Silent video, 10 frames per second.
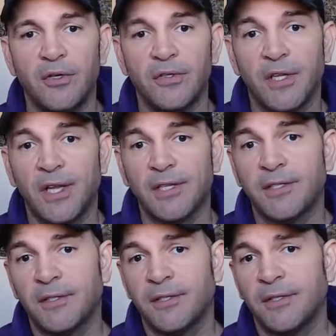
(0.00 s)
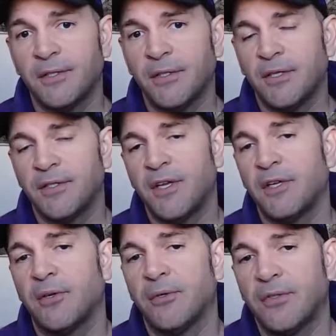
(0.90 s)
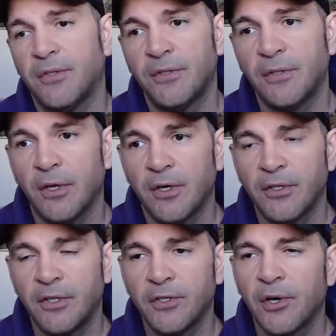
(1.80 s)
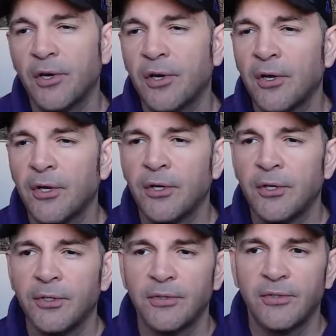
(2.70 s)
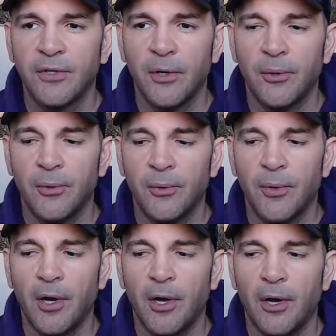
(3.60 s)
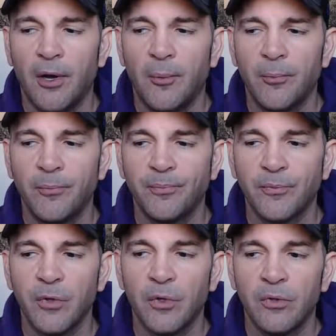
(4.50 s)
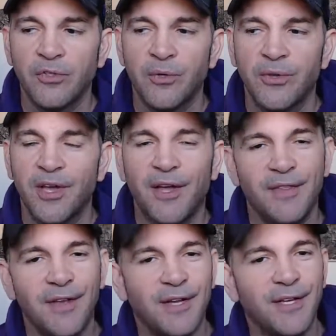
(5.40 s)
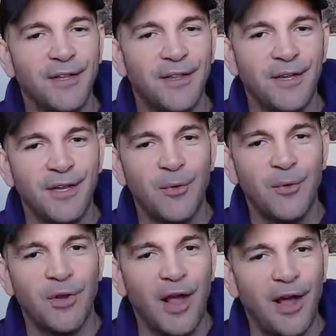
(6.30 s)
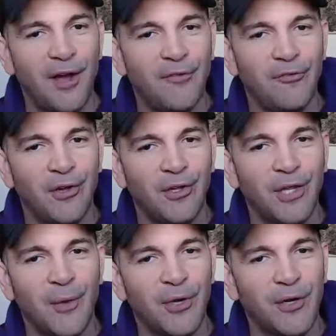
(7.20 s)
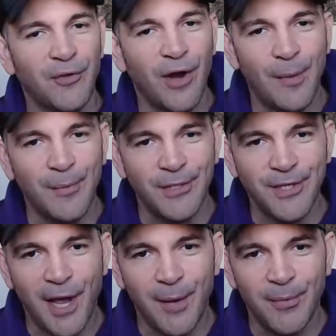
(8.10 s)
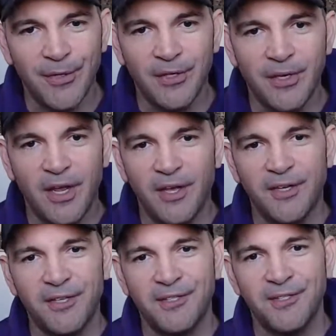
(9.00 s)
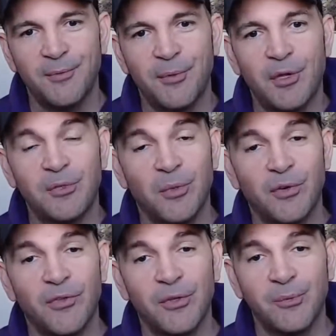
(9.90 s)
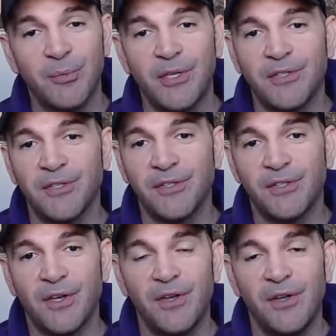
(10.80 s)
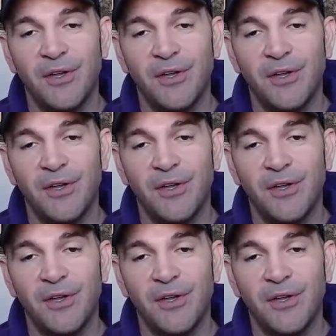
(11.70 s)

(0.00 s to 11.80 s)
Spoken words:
Alexis Santos's teacher. So, so the idea that he would have let whatever happens happen as one of those pieces, it's a